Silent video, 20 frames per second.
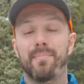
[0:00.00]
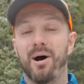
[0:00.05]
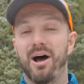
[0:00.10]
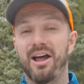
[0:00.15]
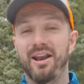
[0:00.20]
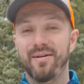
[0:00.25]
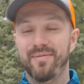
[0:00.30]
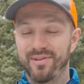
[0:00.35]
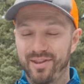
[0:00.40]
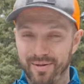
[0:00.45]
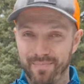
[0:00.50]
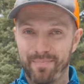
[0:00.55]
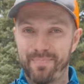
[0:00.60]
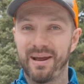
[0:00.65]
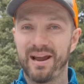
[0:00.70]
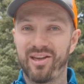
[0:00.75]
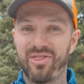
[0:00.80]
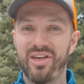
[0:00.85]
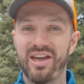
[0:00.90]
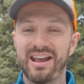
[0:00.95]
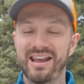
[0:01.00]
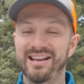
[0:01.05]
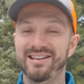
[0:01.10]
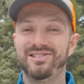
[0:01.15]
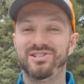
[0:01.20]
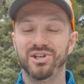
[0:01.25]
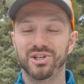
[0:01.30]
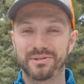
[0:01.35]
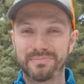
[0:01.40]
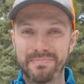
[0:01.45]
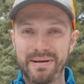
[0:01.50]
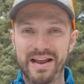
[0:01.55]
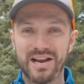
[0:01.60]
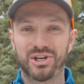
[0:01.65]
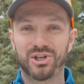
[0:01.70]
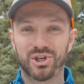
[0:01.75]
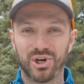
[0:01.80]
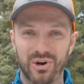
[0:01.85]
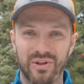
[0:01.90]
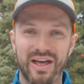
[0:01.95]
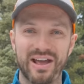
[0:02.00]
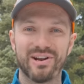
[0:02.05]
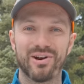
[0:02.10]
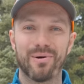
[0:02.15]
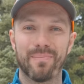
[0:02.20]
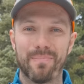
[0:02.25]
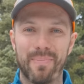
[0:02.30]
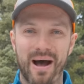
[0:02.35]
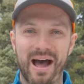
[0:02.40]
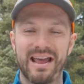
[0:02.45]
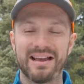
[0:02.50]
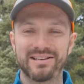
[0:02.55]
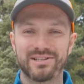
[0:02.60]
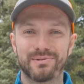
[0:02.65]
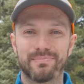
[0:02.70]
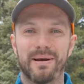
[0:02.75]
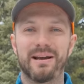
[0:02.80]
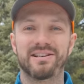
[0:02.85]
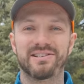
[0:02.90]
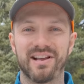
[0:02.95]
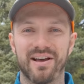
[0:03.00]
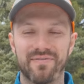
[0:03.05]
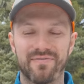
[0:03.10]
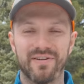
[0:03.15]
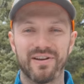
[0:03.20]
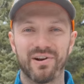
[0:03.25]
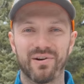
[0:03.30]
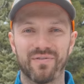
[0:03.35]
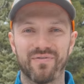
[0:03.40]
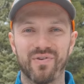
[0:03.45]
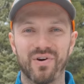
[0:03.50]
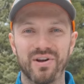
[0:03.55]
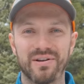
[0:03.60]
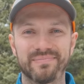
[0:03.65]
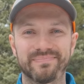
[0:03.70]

But the big thing is just make sure that you're buying spikes that fit your foot.